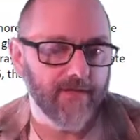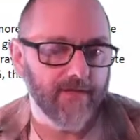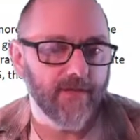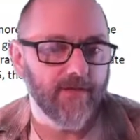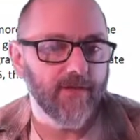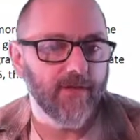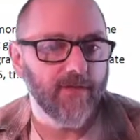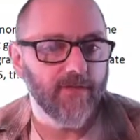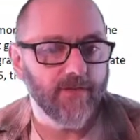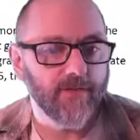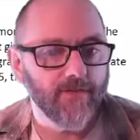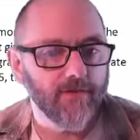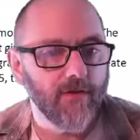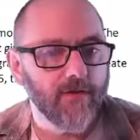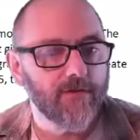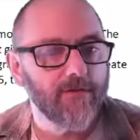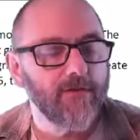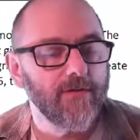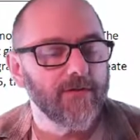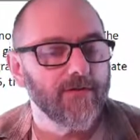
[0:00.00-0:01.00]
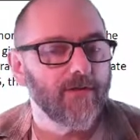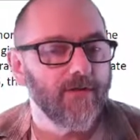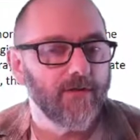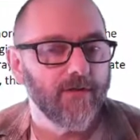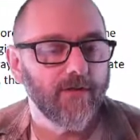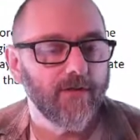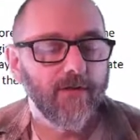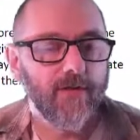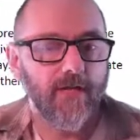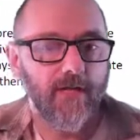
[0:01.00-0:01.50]
So the constructor is
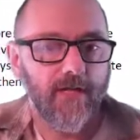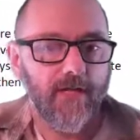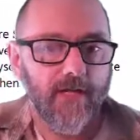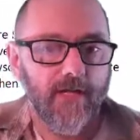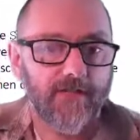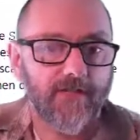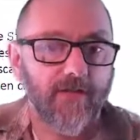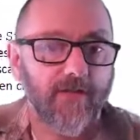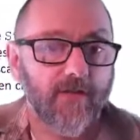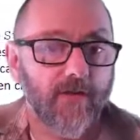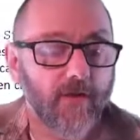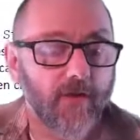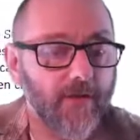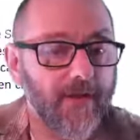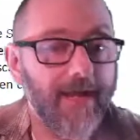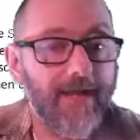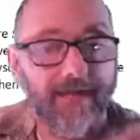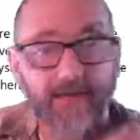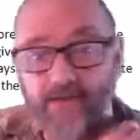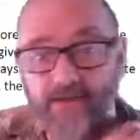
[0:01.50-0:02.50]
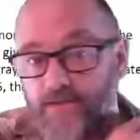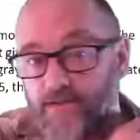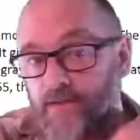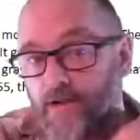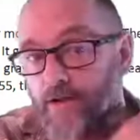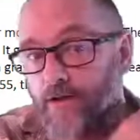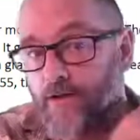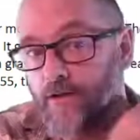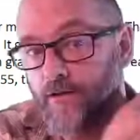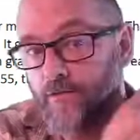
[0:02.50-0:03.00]
going to create the
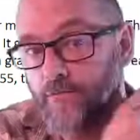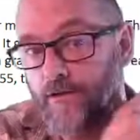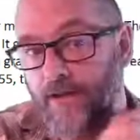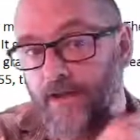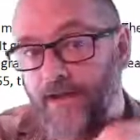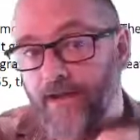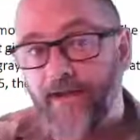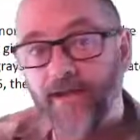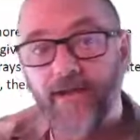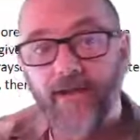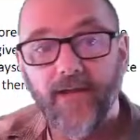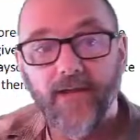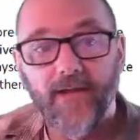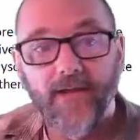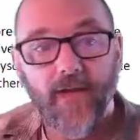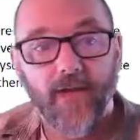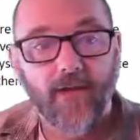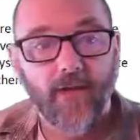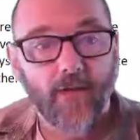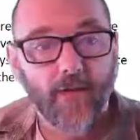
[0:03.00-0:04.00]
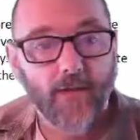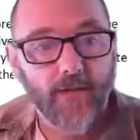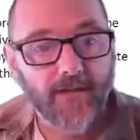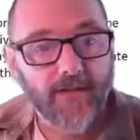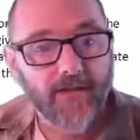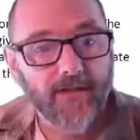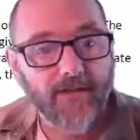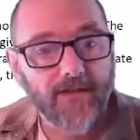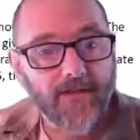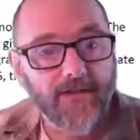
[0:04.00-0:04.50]
star array according
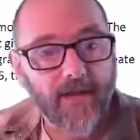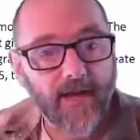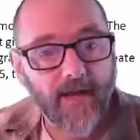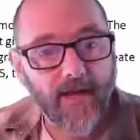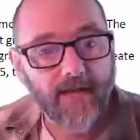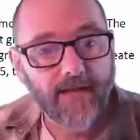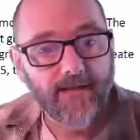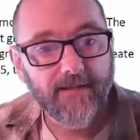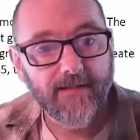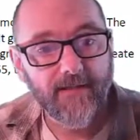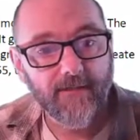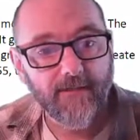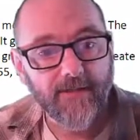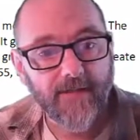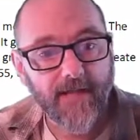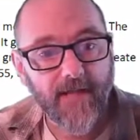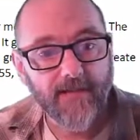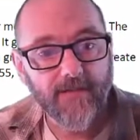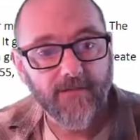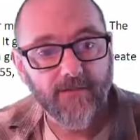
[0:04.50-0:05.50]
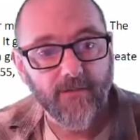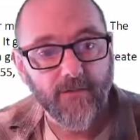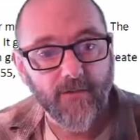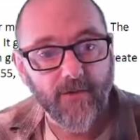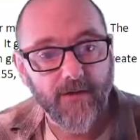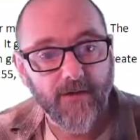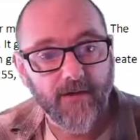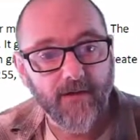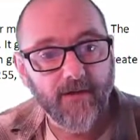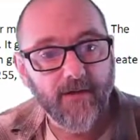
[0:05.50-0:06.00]
to the size that was asked
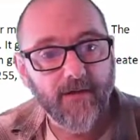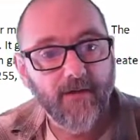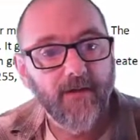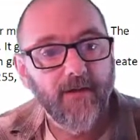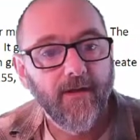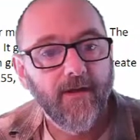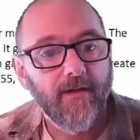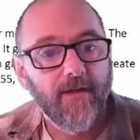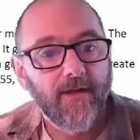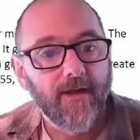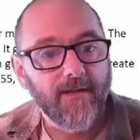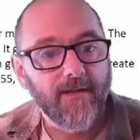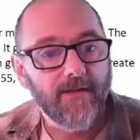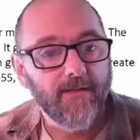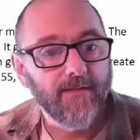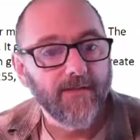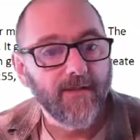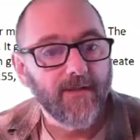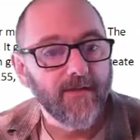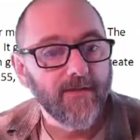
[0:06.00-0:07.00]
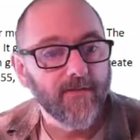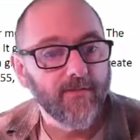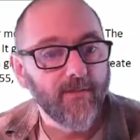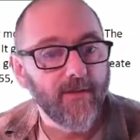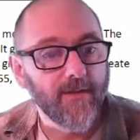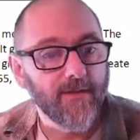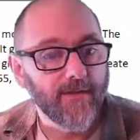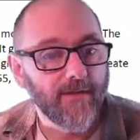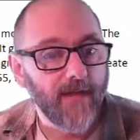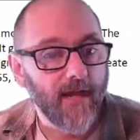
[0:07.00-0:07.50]
for here, and using this
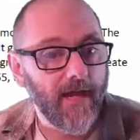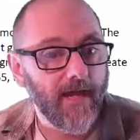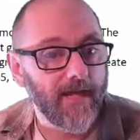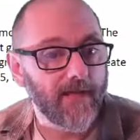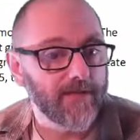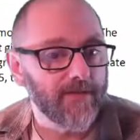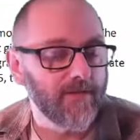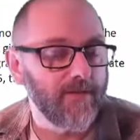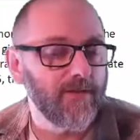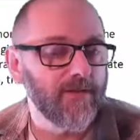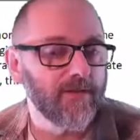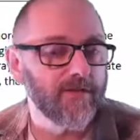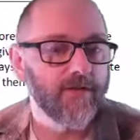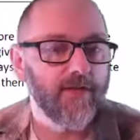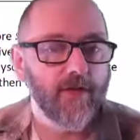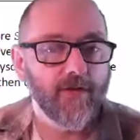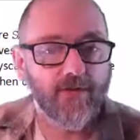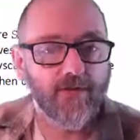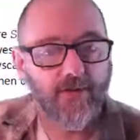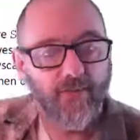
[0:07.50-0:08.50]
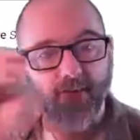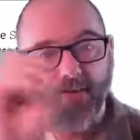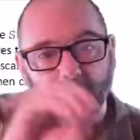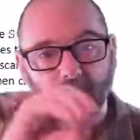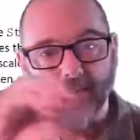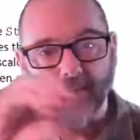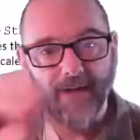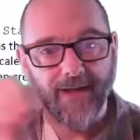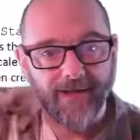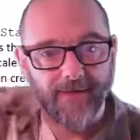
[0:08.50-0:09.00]
width and height. So each star should be in
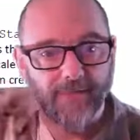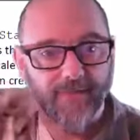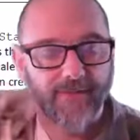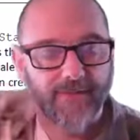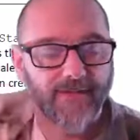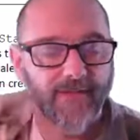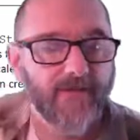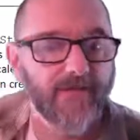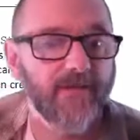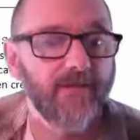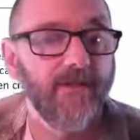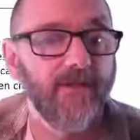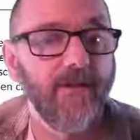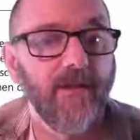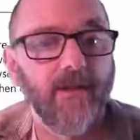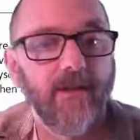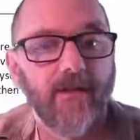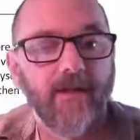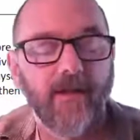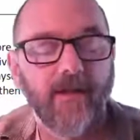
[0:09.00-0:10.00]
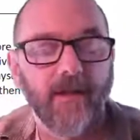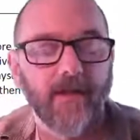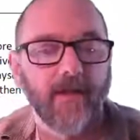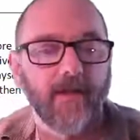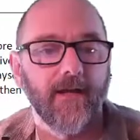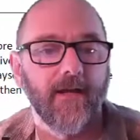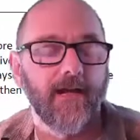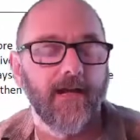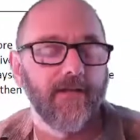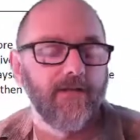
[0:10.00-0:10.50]
a random position,
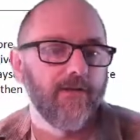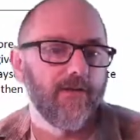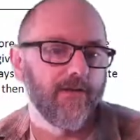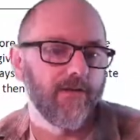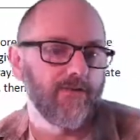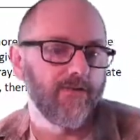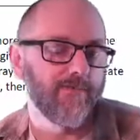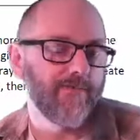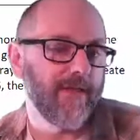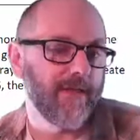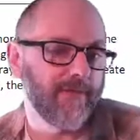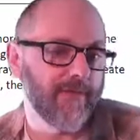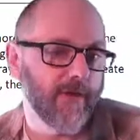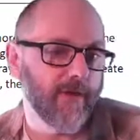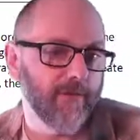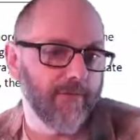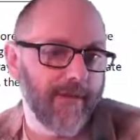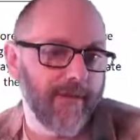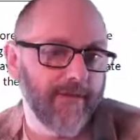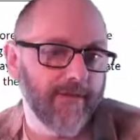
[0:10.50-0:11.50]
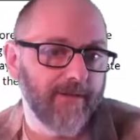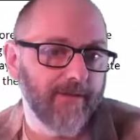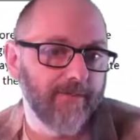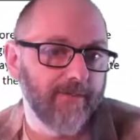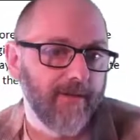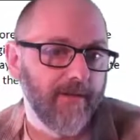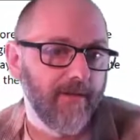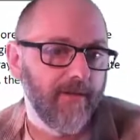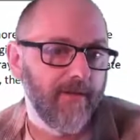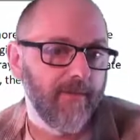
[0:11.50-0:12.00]
and you can use
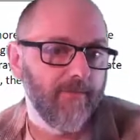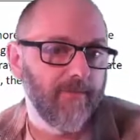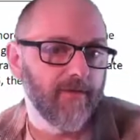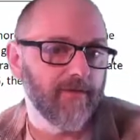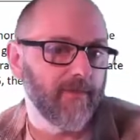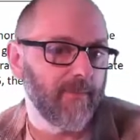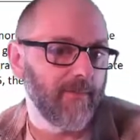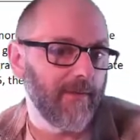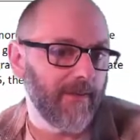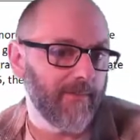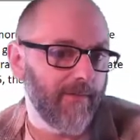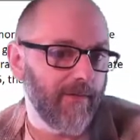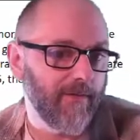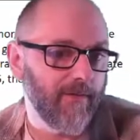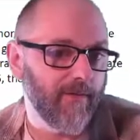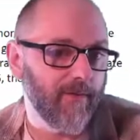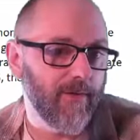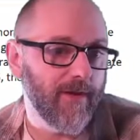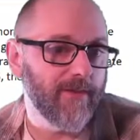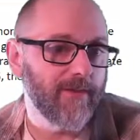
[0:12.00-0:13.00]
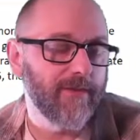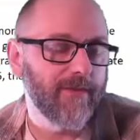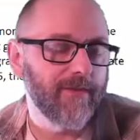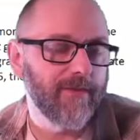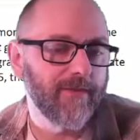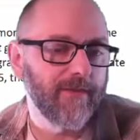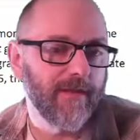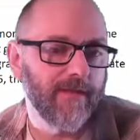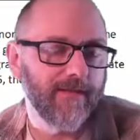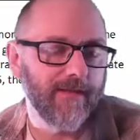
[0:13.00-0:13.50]
math.random multiplied by the
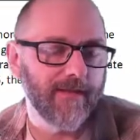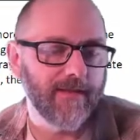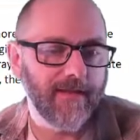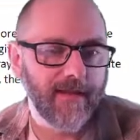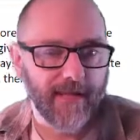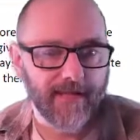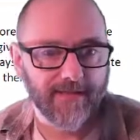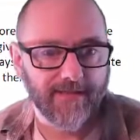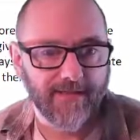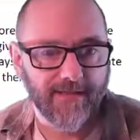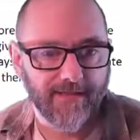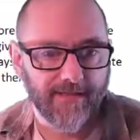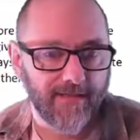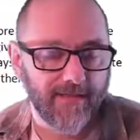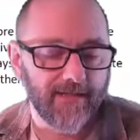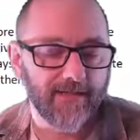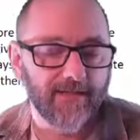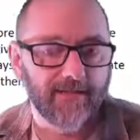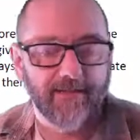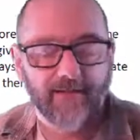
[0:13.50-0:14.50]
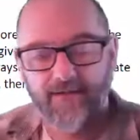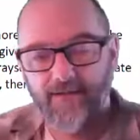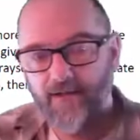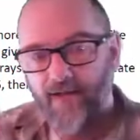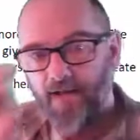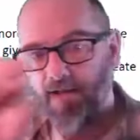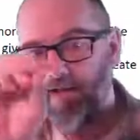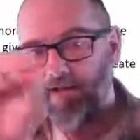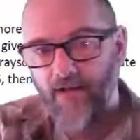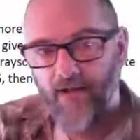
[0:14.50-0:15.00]
width and then cast as an int to
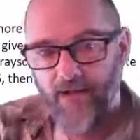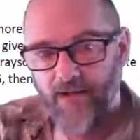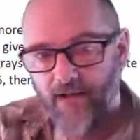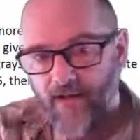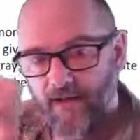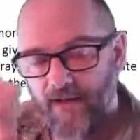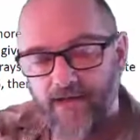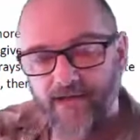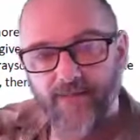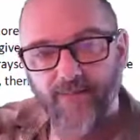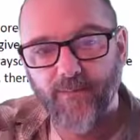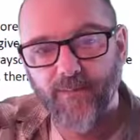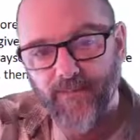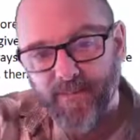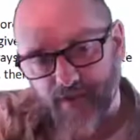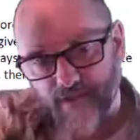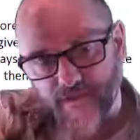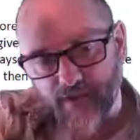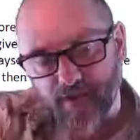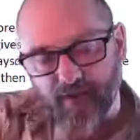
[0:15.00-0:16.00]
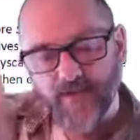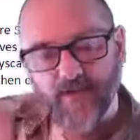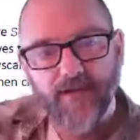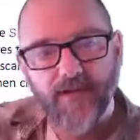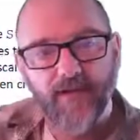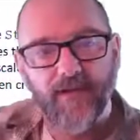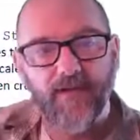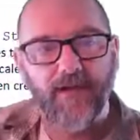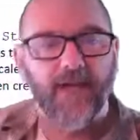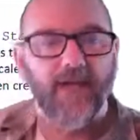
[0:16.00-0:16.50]
get an x position,
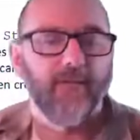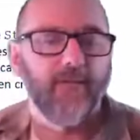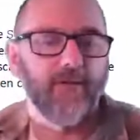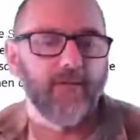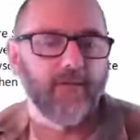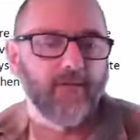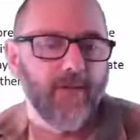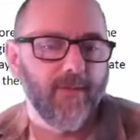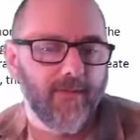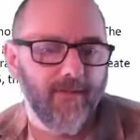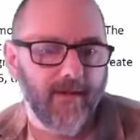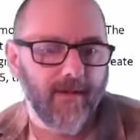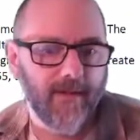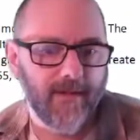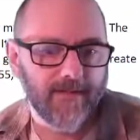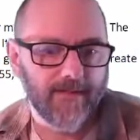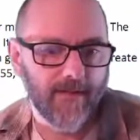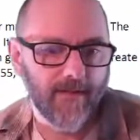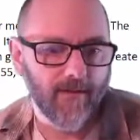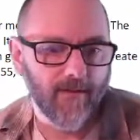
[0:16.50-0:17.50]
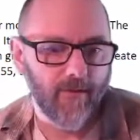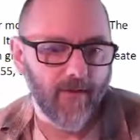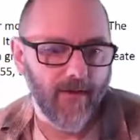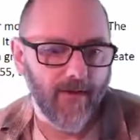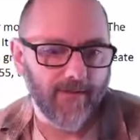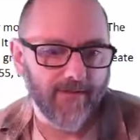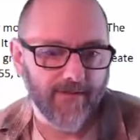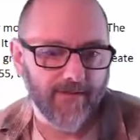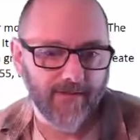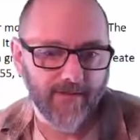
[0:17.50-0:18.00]
and multiplied by the height to get a
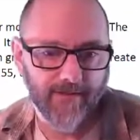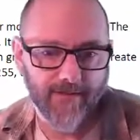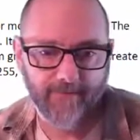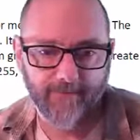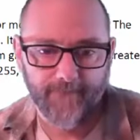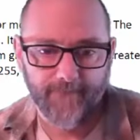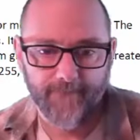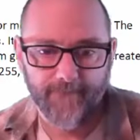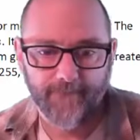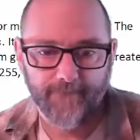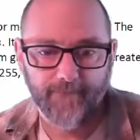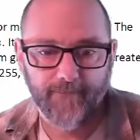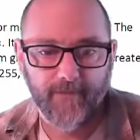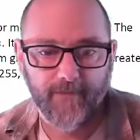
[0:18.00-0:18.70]
y position.